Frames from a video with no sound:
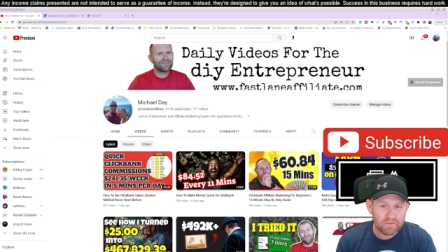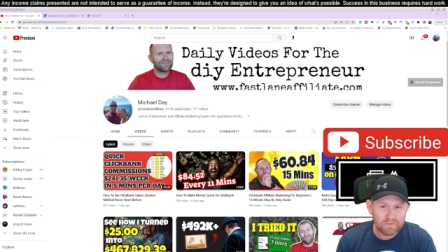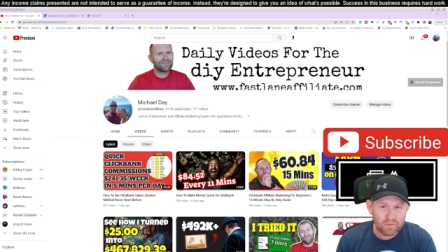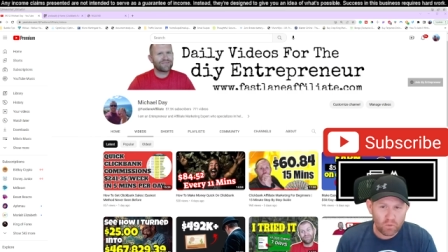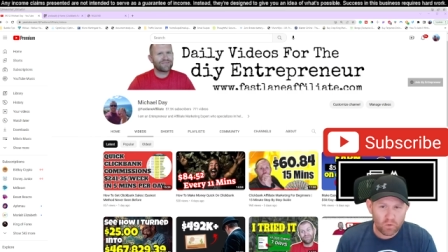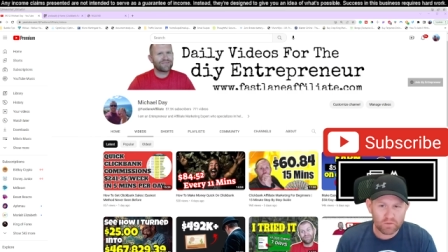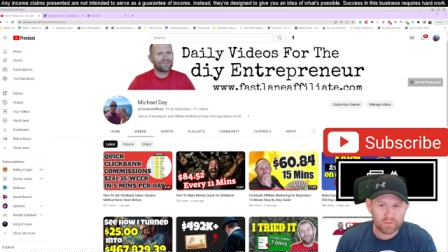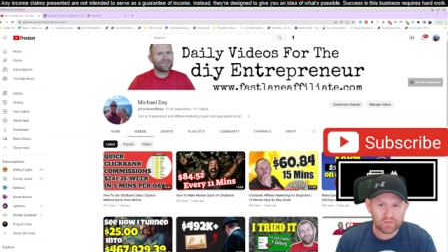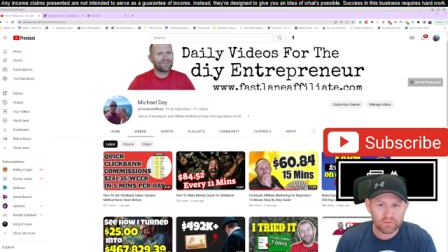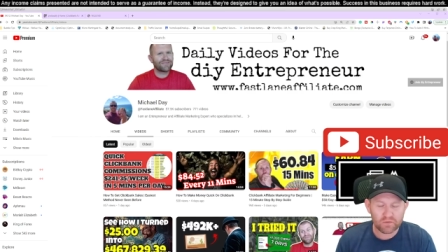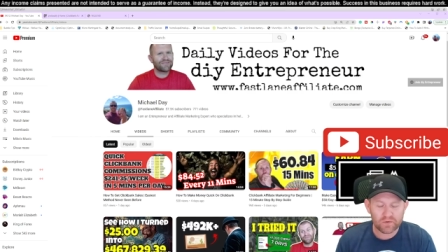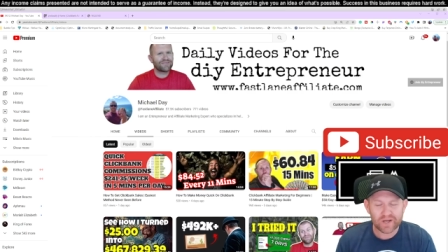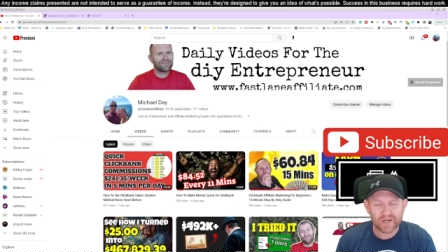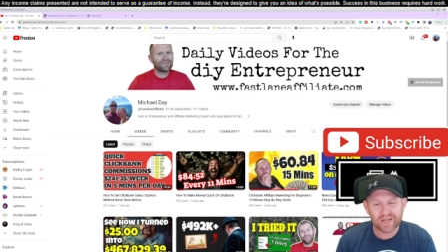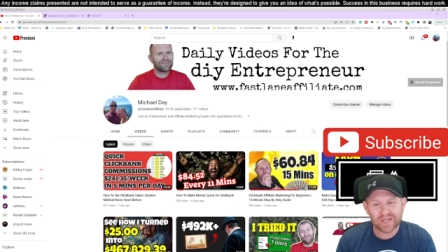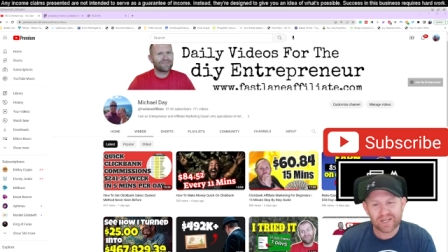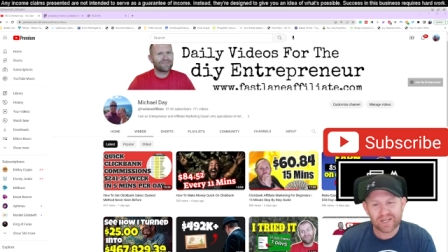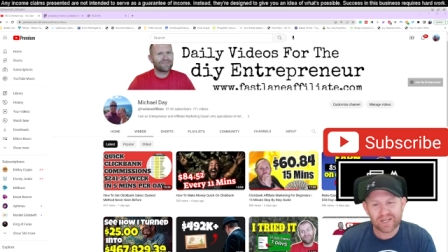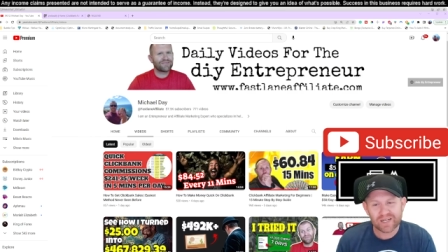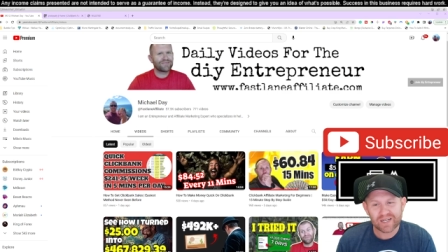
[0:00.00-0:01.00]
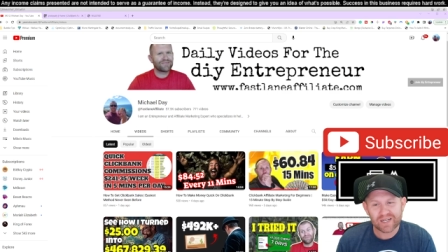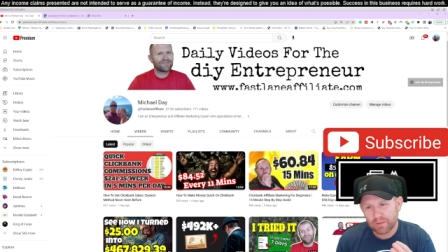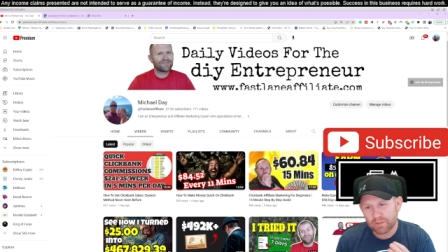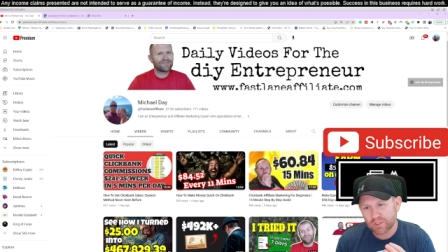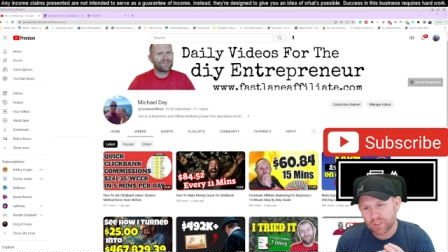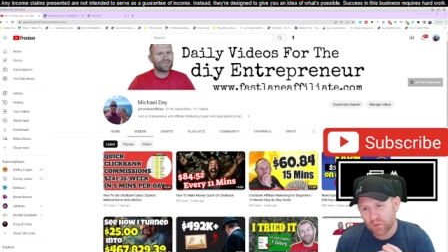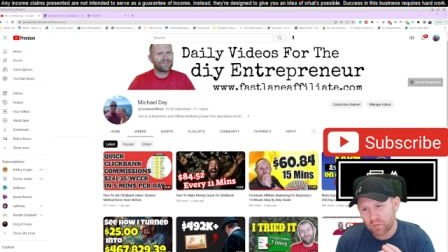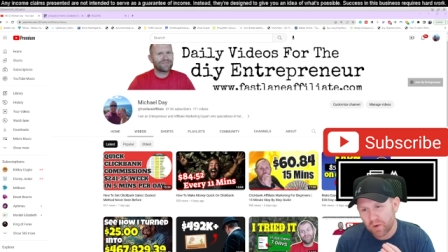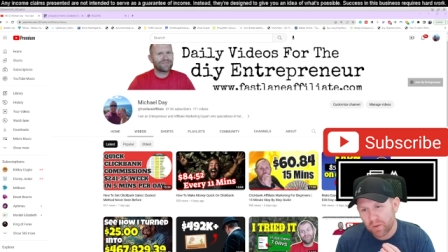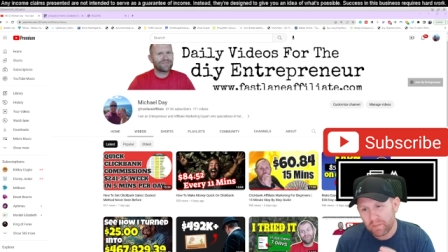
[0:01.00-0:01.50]
for free. And anytime
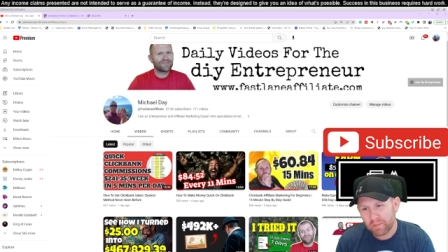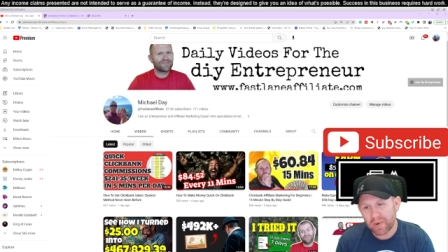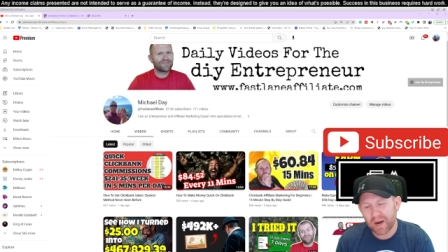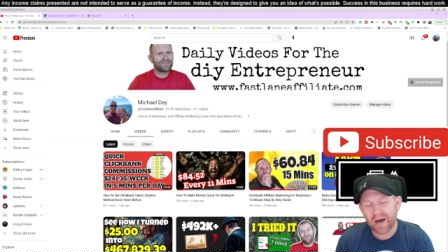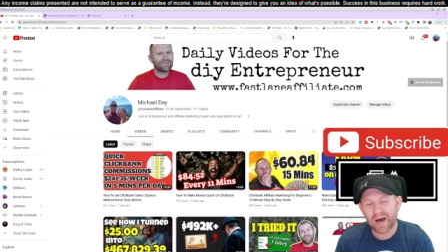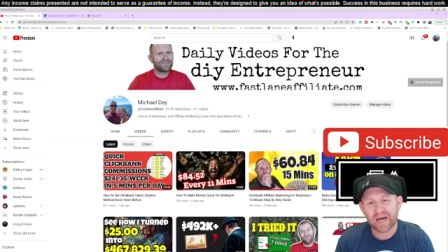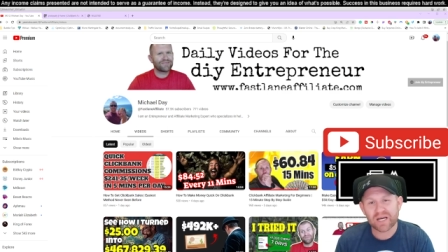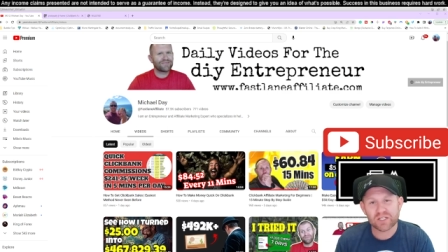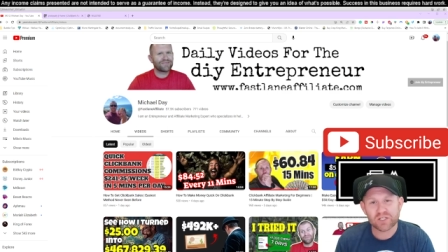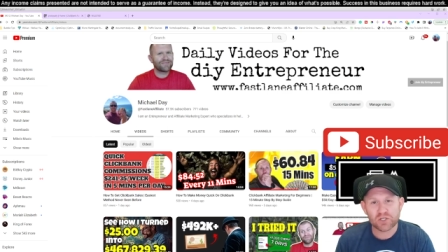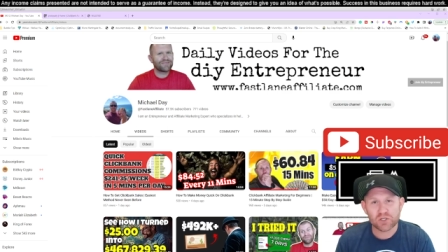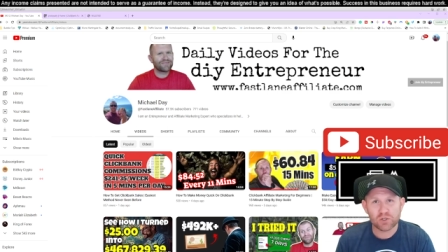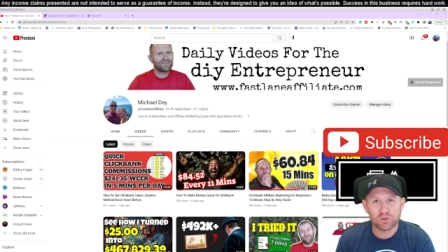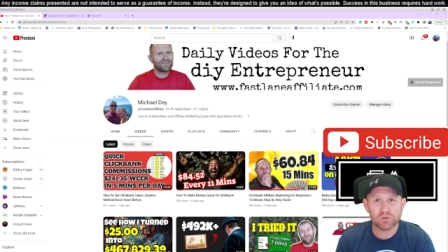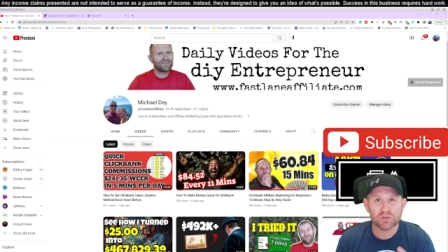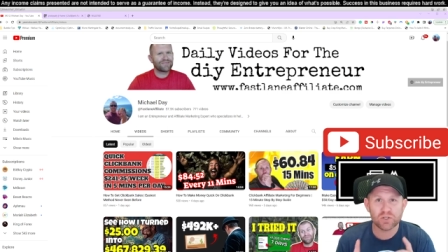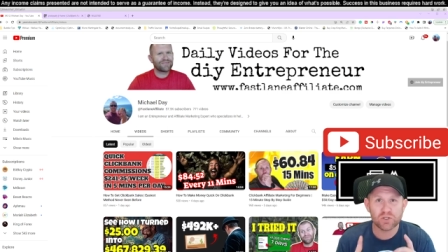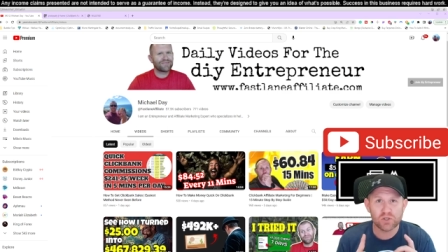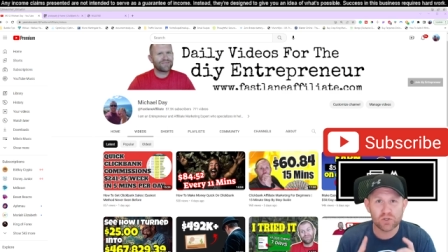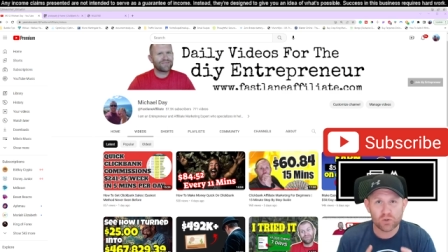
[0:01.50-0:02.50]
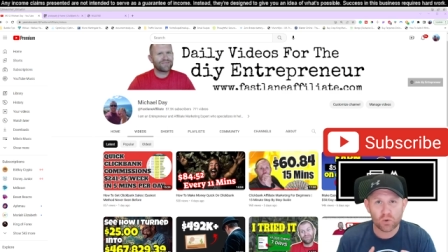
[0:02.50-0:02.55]
someone buys using